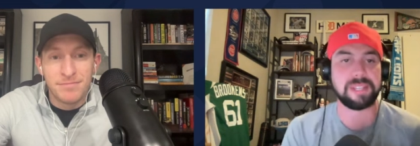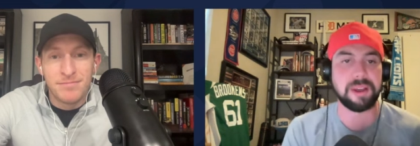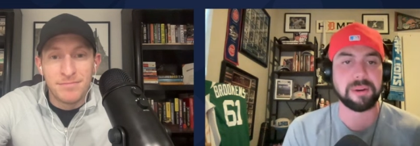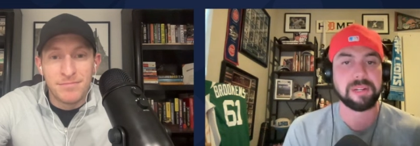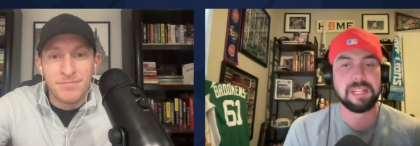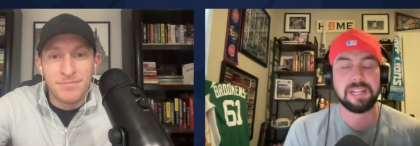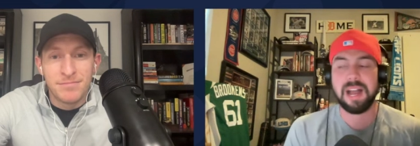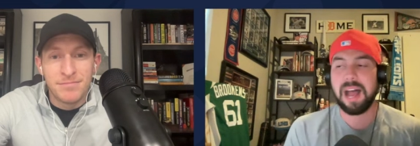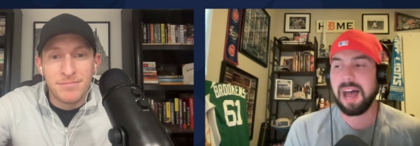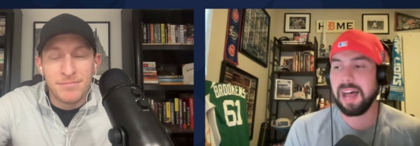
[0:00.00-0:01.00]
Speaker 1: you know
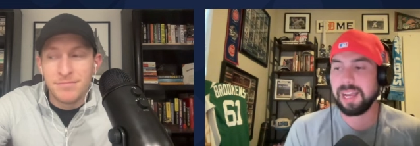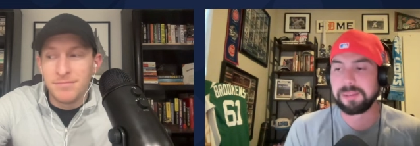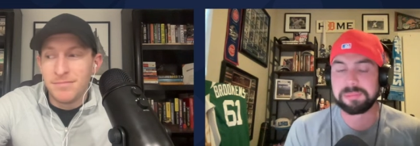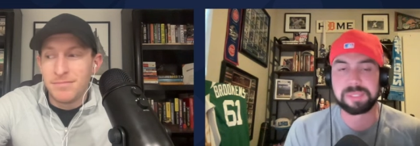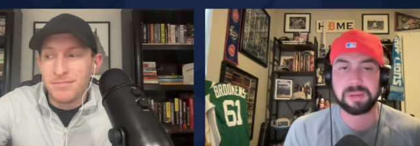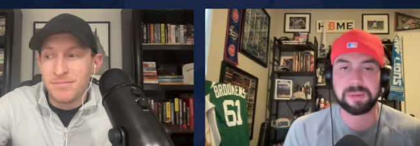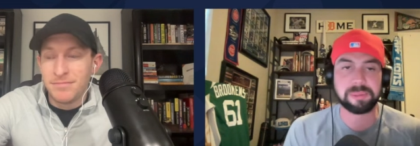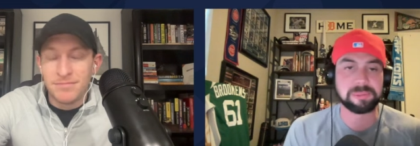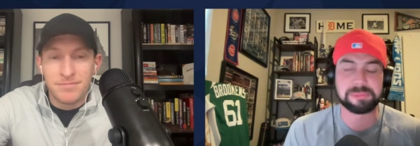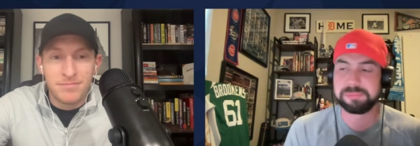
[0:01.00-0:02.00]
uh,
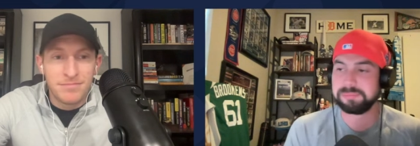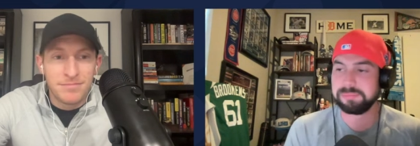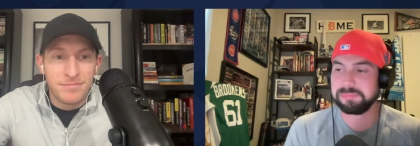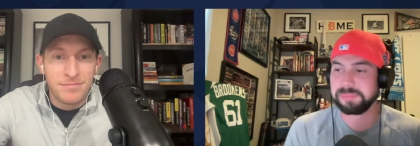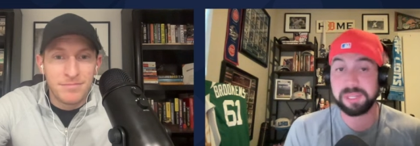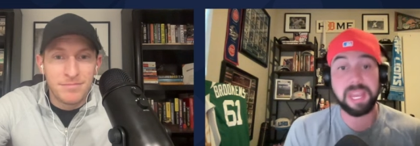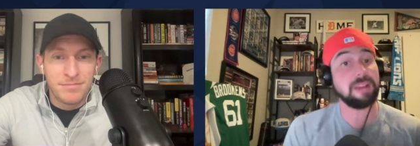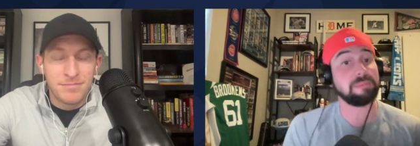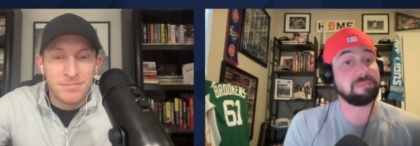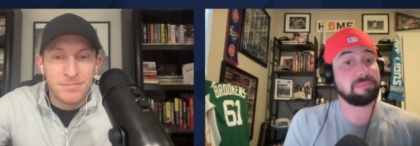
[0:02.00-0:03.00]
so so
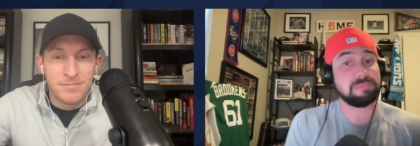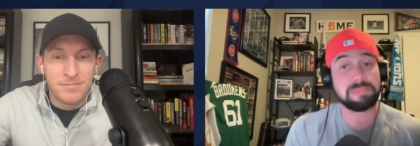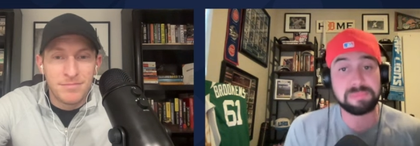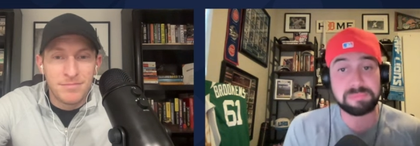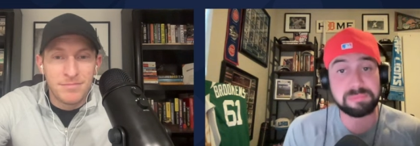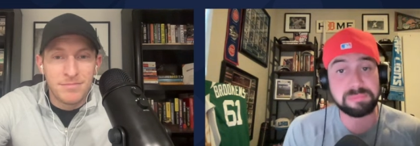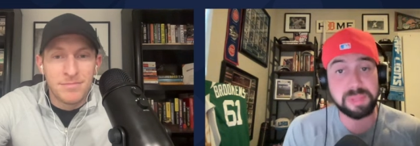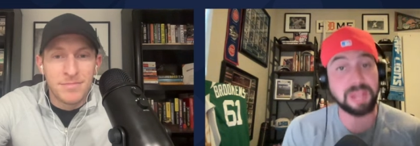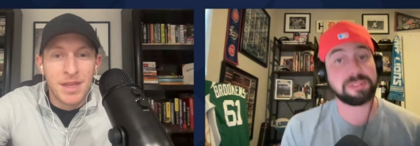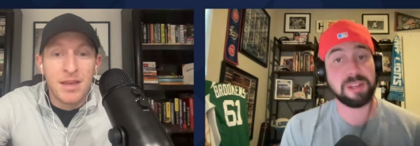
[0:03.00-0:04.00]
yeah
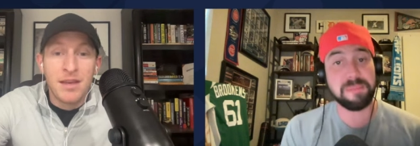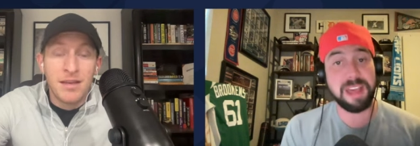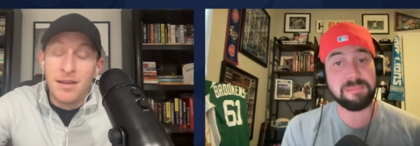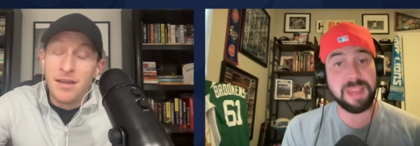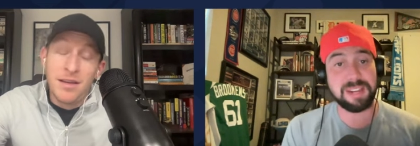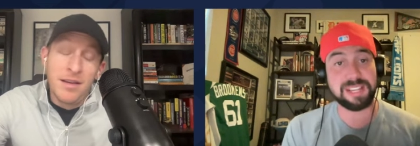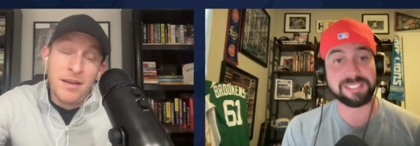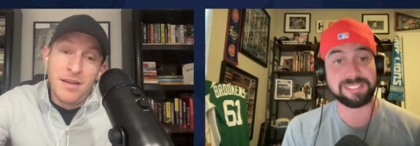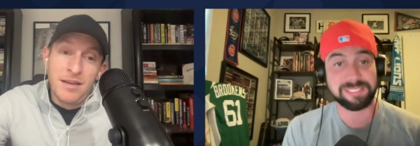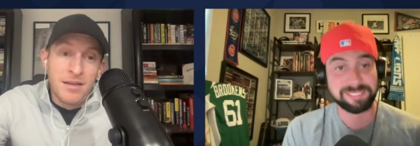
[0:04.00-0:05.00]
thoughts on Matt
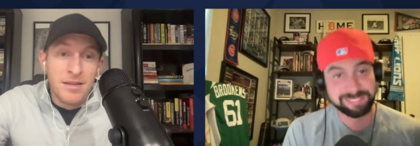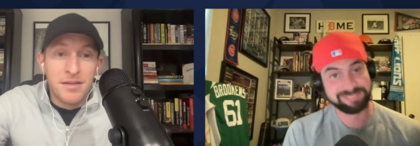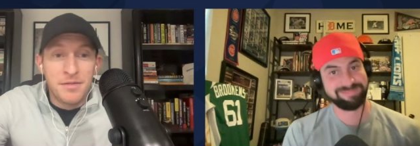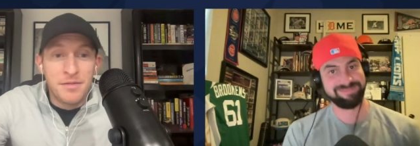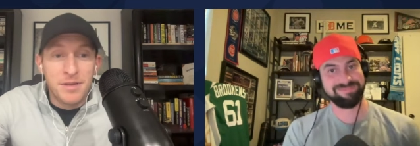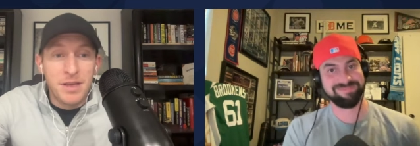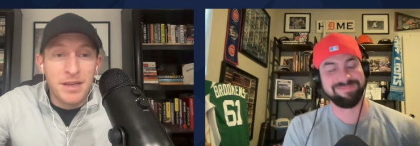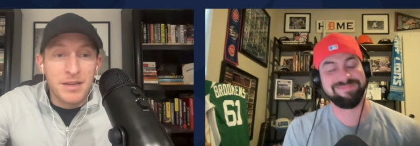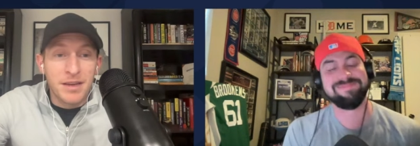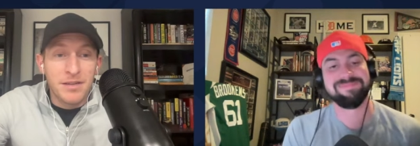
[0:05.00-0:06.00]
Manning
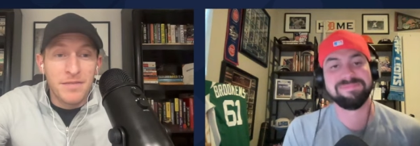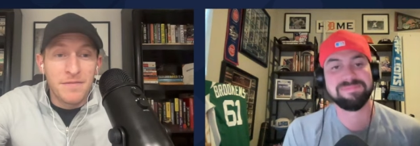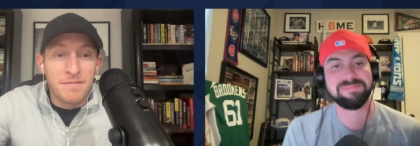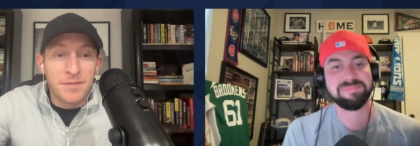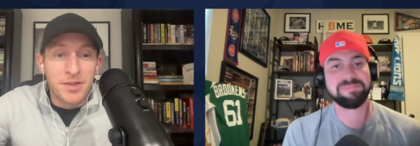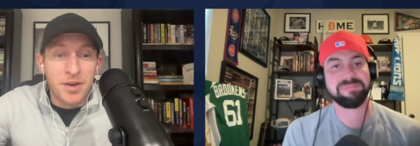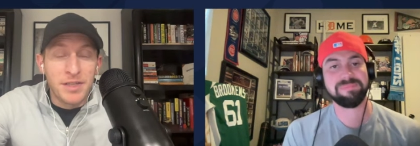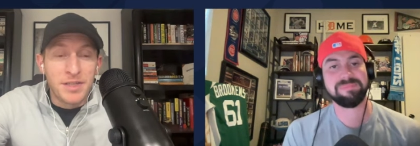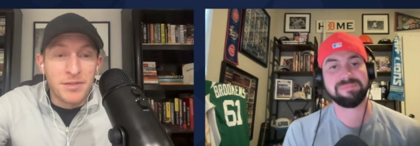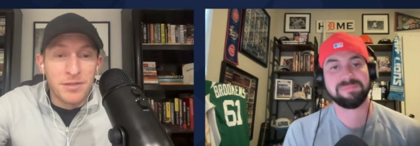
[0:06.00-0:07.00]
Speaker 2: yeah, kind of
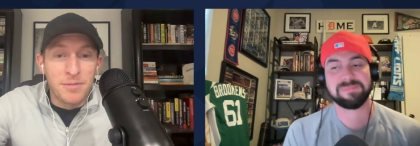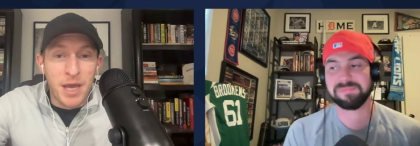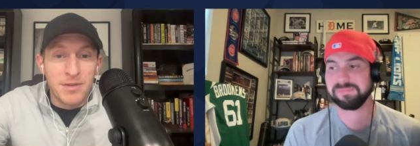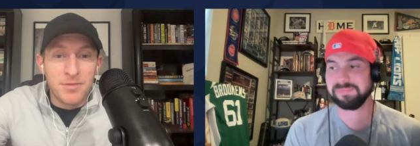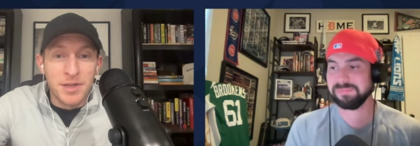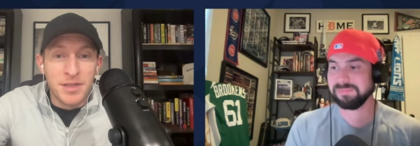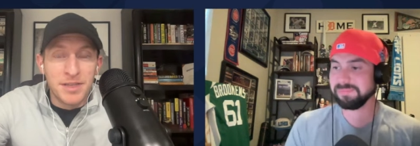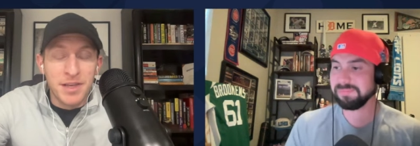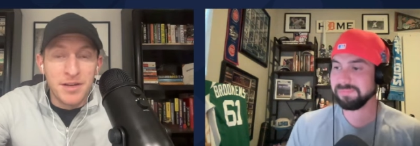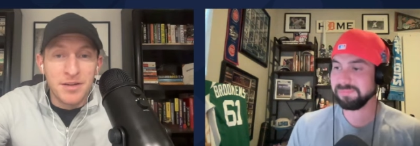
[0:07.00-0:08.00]
strange to look back on
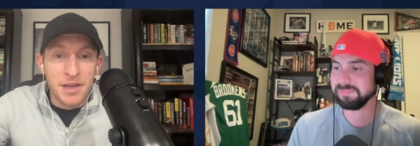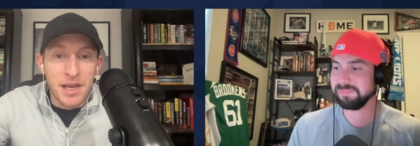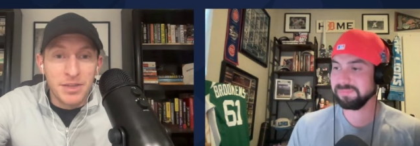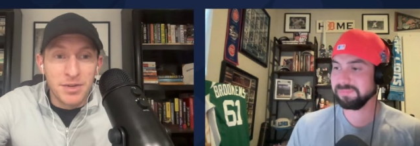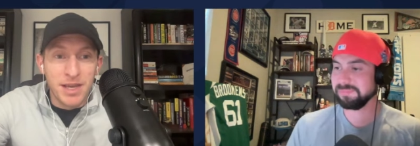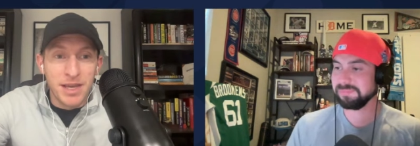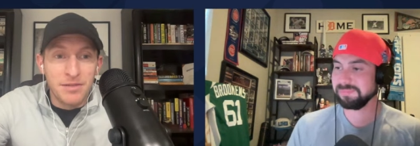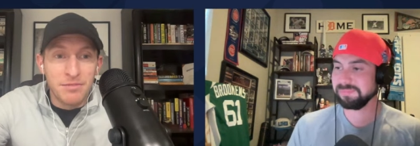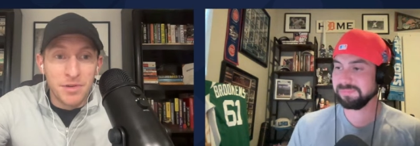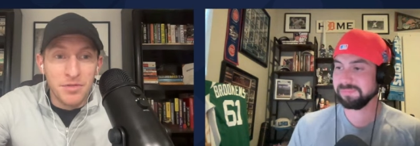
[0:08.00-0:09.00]
his year. He actually
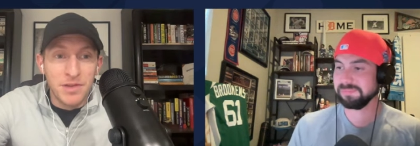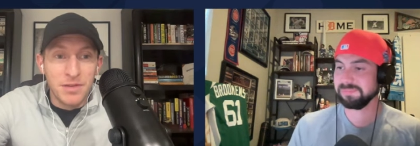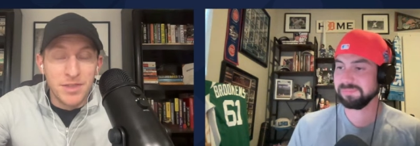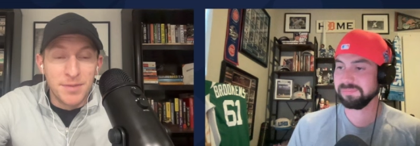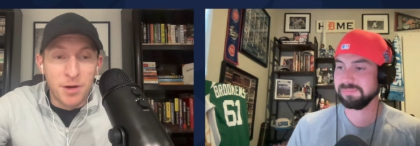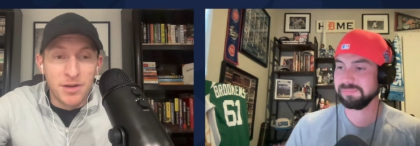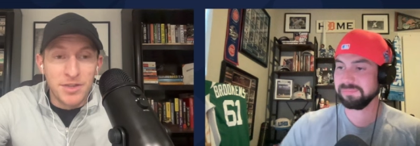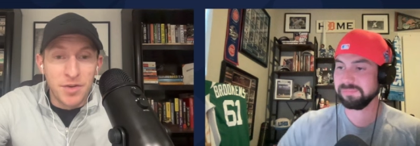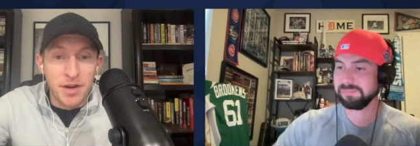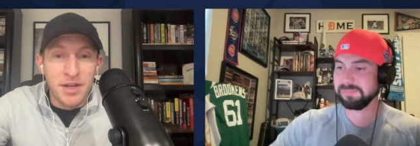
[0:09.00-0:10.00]
had a really good spring
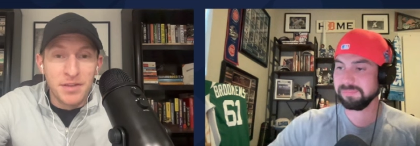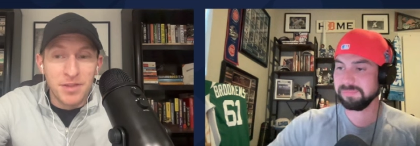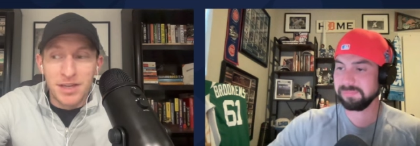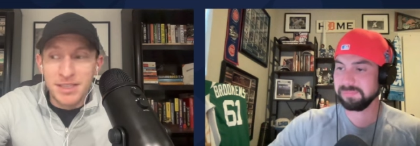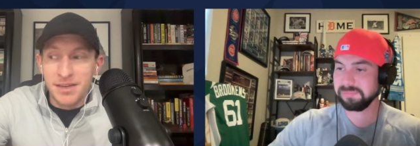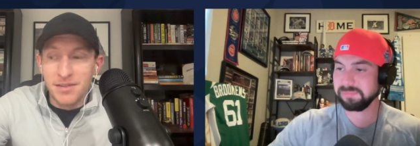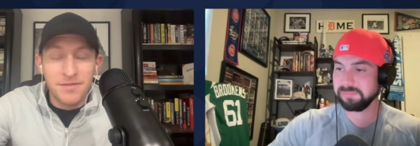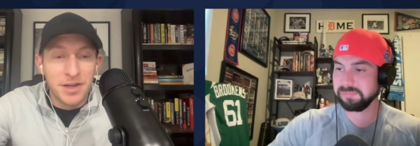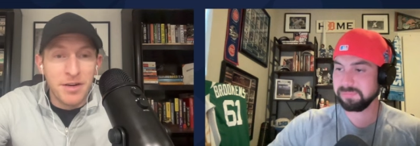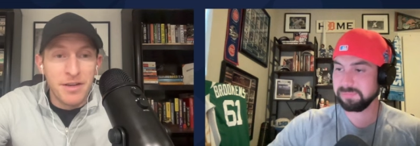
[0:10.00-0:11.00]
training, lost in a very